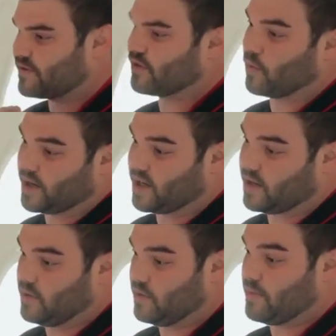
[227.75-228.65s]
So we're gonna get
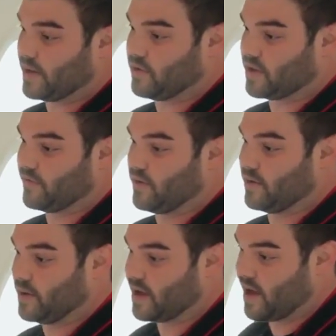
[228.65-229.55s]
you the best looking
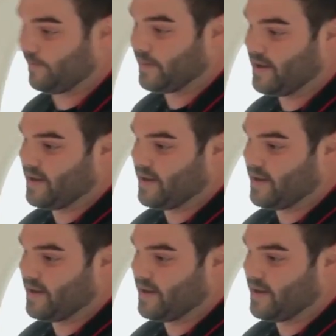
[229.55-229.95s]
photo we can